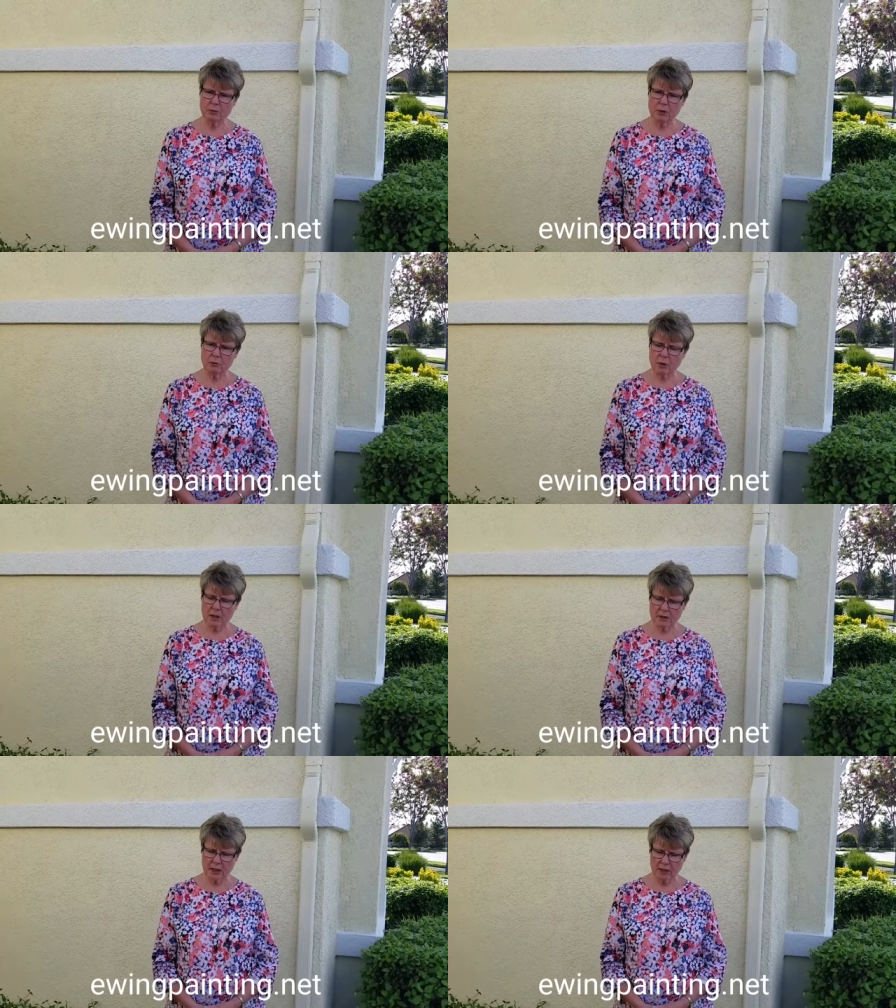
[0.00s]
when we
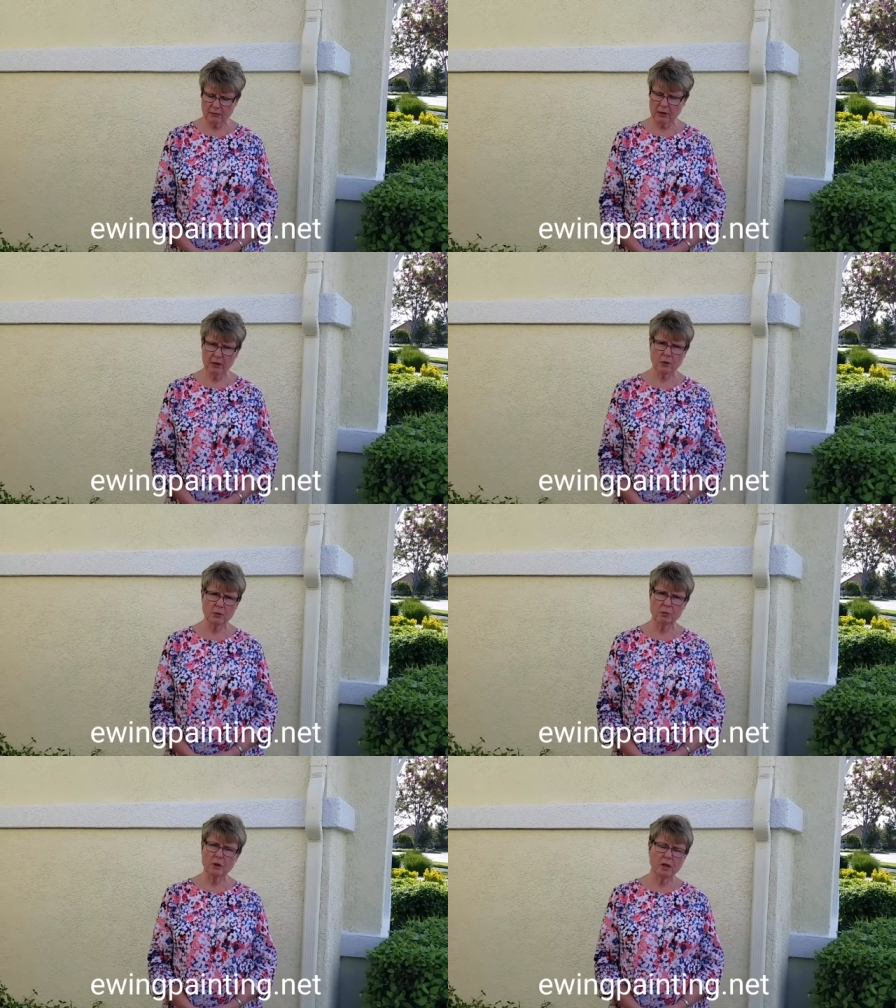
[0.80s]
walked out of our
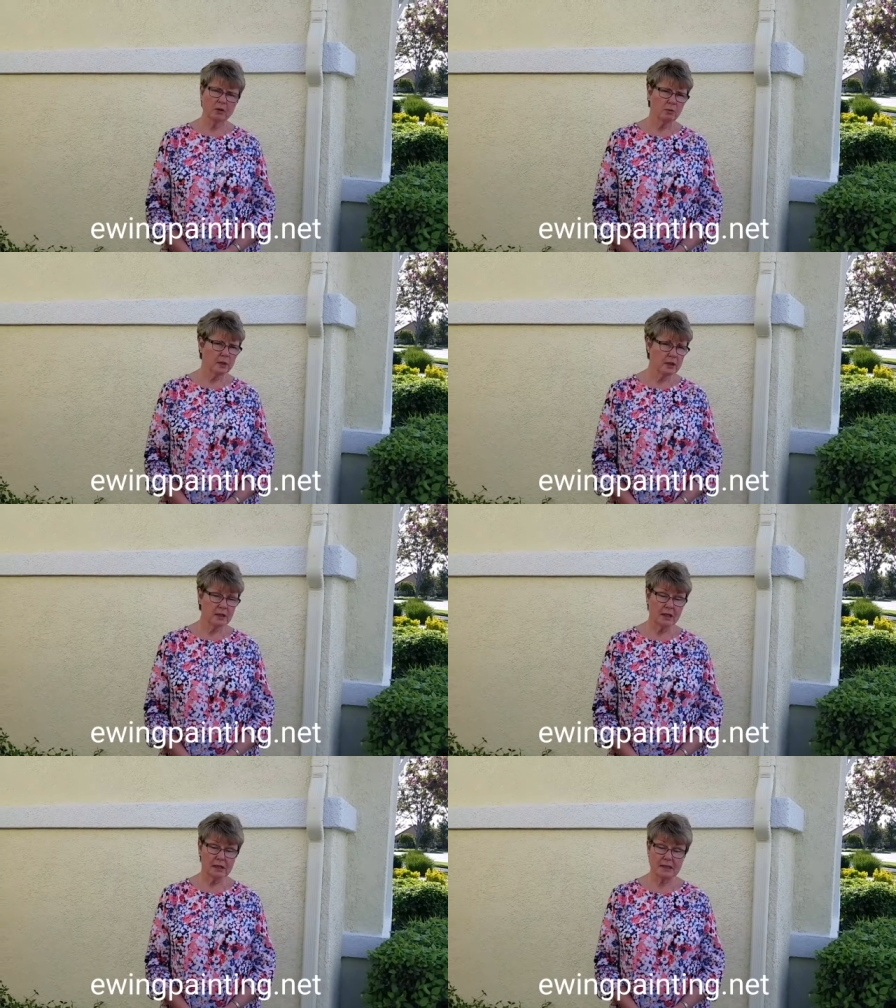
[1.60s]
home, we
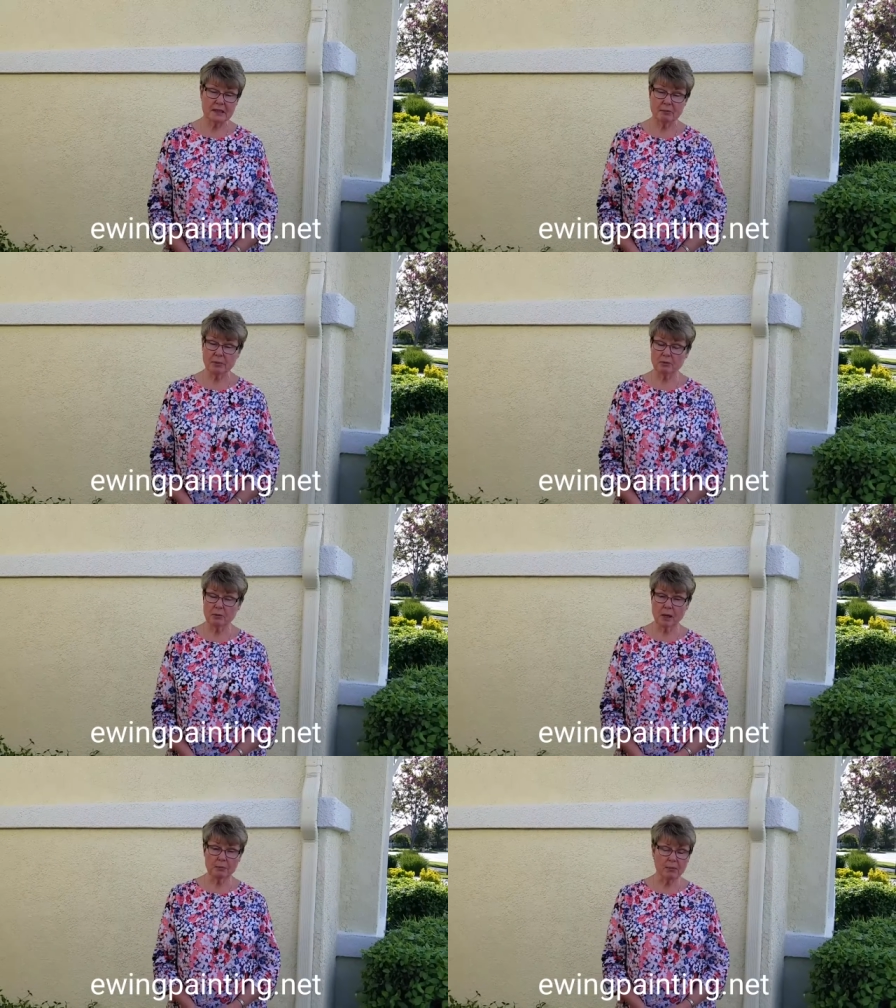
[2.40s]
did not step in
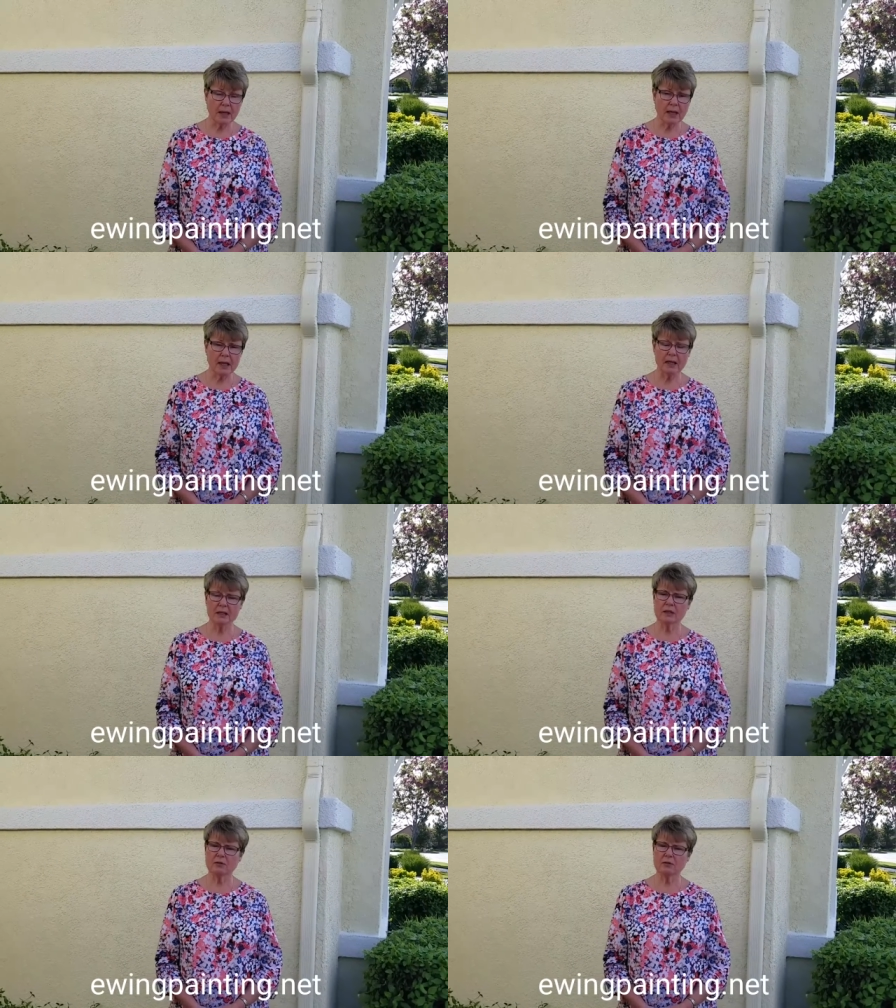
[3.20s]
wet paint.